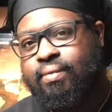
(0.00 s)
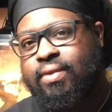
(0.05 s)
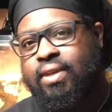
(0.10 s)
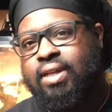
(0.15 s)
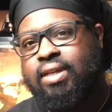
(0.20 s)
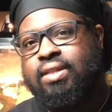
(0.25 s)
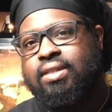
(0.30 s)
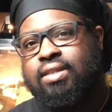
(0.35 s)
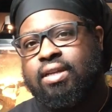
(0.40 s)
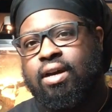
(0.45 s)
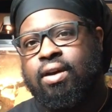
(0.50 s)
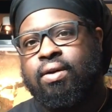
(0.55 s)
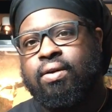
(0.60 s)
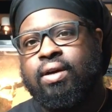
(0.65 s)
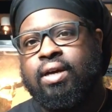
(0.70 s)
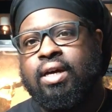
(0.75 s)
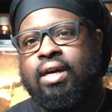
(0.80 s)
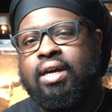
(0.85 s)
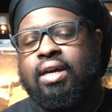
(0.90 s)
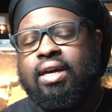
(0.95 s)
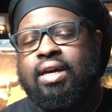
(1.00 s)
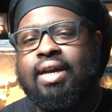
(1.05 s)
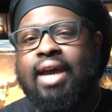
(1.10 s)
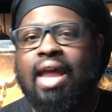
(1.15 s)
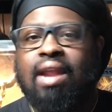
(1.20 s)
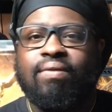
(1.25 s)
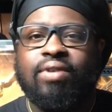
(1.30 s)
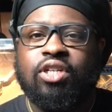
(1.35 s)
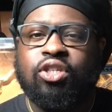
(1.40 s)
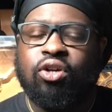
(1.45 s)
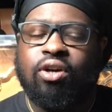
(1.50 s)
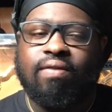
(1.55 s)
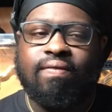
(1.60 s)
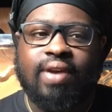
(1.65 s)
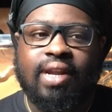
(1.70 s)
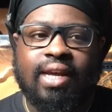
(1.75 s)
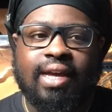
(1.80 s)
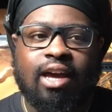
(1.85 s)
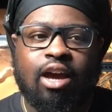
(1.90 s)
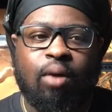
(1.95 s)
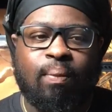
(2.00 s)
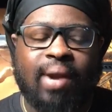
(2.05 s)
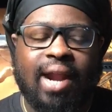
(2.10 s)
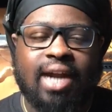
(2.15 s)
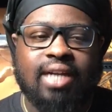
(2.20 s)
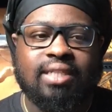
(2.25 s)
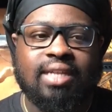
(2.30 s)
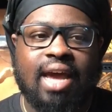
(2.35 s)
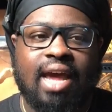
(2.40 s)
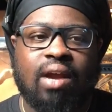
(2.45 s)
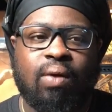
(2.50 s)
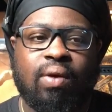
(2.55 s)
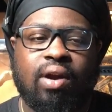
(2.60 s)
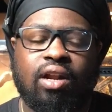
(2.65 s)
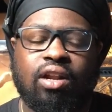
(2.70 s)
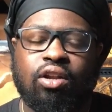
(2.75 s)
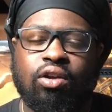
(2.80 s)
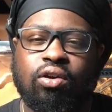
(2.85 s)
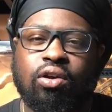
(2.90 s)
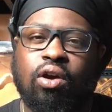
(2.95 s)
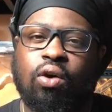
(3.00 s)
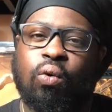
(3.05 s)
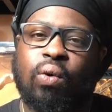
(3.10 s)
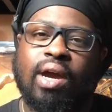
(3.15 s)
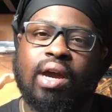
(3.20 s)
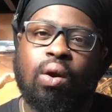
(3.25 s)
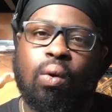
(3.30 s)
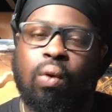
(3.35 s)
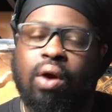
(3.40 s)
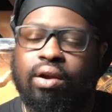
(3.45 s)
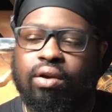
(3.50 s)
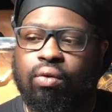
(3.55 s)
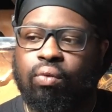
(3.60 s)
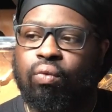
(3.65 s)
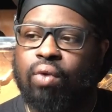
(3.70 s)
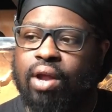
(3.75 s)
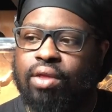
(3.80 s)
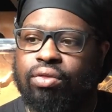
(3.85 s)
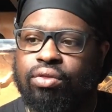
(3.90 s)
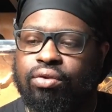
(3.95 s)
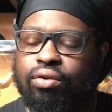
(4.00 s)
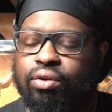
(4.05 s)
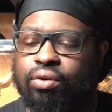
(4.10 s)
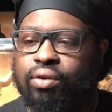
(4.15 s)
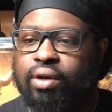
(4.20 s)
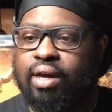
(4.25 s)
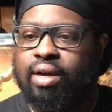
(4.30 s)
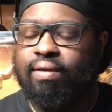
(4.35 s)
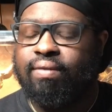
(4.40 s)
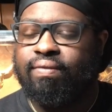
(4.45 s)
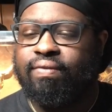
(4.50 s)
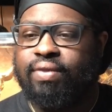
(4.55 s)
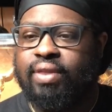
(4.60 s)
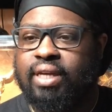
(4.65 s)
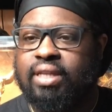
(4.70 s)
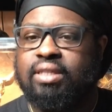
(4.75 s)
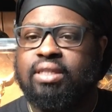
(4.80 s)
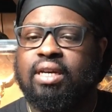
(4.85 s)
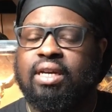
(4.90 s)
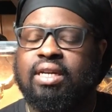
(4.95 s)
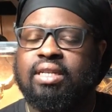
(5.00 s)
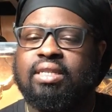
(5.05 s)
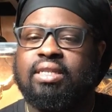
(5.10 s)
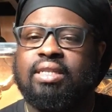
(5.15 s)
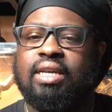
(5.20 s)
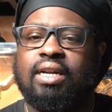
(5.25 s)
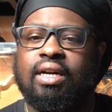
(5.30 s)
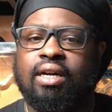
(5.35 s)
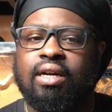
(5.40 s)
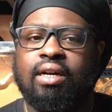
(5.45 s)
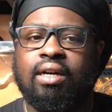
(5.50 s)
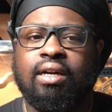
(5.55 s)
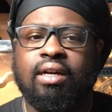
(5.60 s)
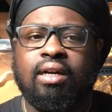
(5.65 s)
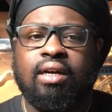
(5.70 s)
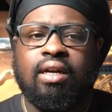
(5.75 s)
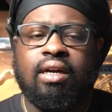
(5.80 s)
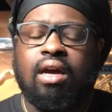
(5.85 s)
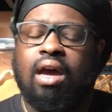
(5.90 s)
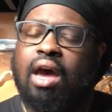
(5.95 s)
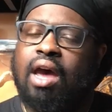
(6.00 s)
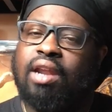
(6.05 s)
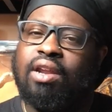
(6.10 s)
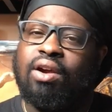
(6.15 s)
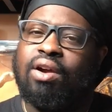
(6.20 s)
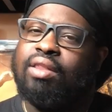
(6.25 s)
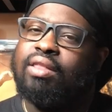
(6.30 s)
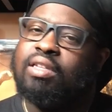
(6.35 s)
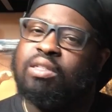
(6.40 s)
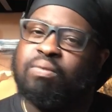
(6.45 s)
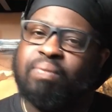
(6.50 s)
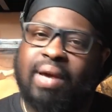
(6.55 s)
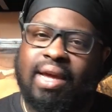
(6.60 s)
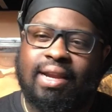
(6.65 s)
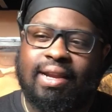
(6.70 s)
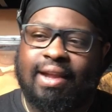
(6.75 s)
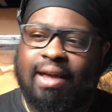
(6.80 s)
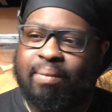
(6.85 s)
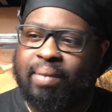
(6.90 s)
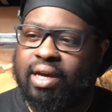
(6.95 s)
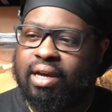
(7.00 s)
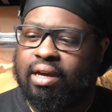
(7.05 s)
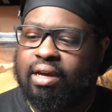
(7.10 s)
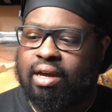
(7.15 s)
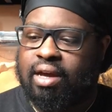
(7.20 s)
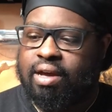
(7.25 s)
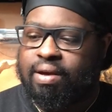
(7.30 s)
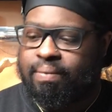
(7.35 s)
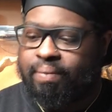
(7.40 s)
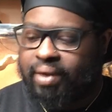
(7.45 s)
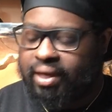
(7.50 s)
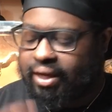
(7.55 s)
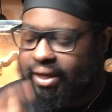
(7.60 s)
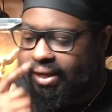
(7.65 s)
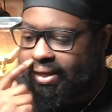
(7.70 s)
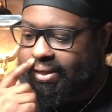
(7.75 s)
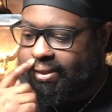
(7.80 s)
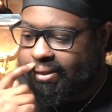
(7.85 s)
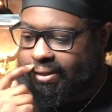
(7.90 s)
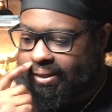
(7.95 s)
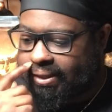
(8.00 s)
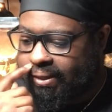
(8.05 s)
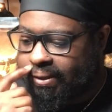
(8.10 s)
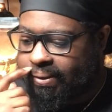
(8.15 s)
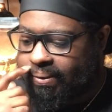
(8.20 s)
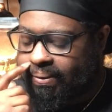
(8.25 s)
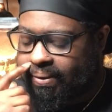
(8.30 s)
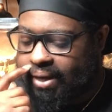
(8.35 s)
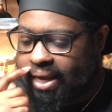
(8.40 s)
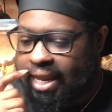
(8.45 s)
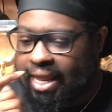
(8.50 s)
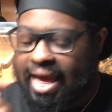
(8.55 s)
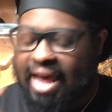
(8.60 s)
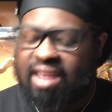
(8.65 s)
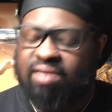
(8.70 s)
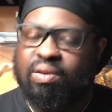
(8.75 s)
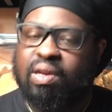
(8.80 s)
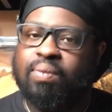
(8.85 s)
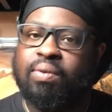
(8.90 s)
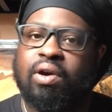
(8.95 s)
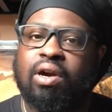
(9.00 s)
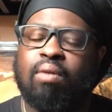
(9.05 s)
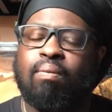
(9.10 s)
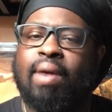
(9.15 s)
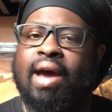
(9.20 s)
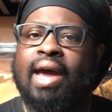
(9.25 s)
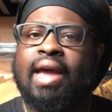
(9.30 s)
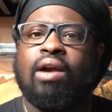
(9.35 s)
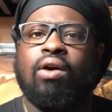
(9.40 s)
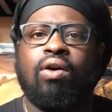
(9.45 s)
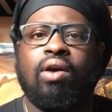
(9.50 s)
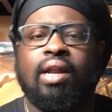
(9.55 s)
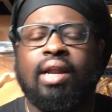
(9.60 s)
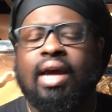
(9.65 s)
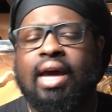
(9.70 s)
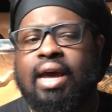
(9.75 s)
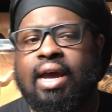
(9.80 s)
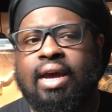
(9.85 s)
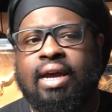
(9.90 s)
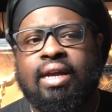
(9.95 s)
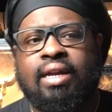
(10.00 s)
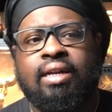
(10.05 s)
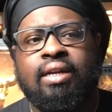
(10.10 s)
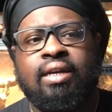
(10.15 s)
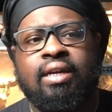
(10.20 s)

So kind of a short video, but I just kind of wanted to do a quick one run through of things to consider during this pandemic, because, you know, a lot of people are buying online,